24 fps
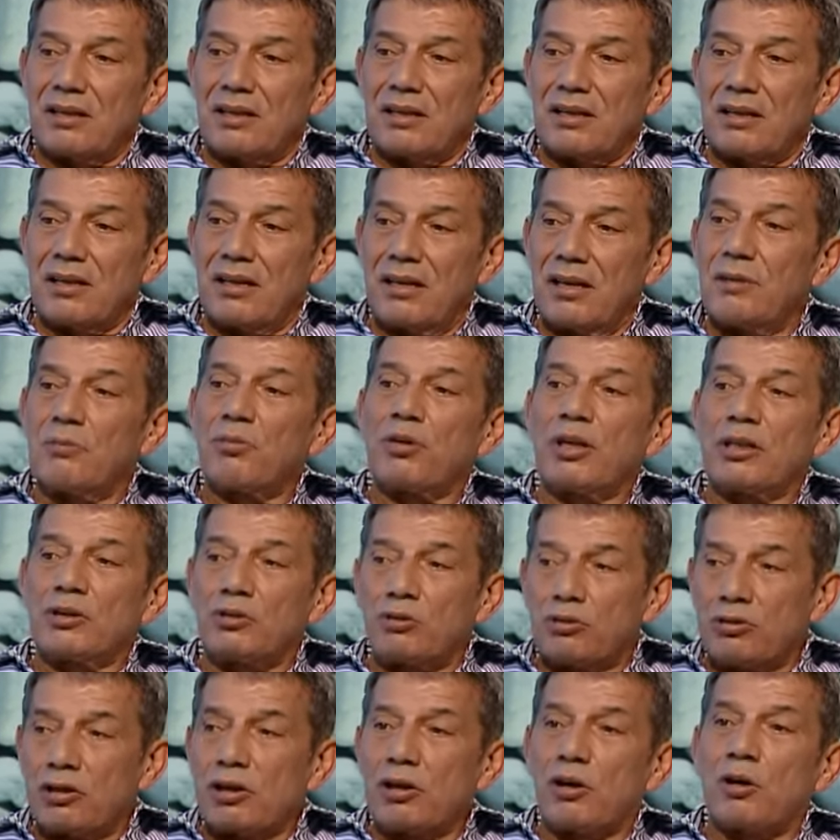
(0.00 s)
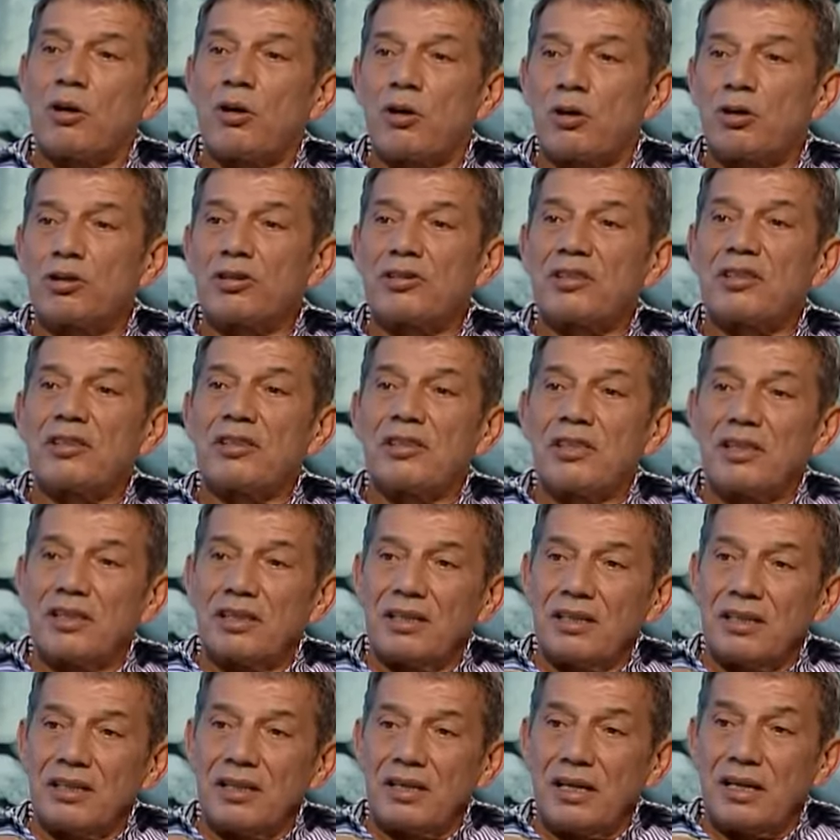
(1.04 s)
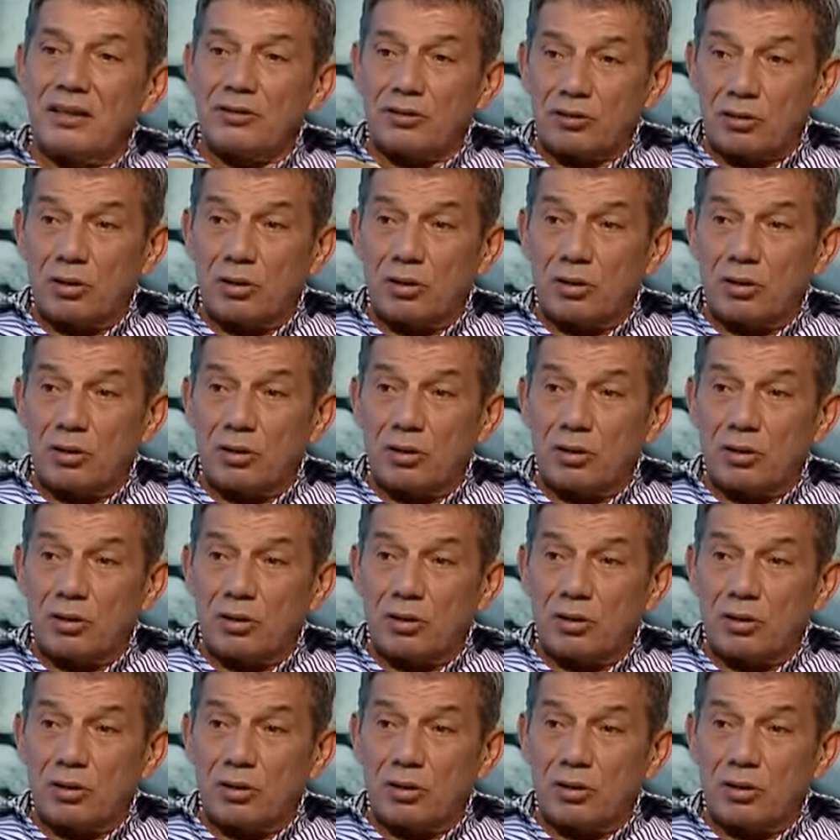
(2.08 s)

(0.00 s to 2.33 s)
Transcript: he went to the court and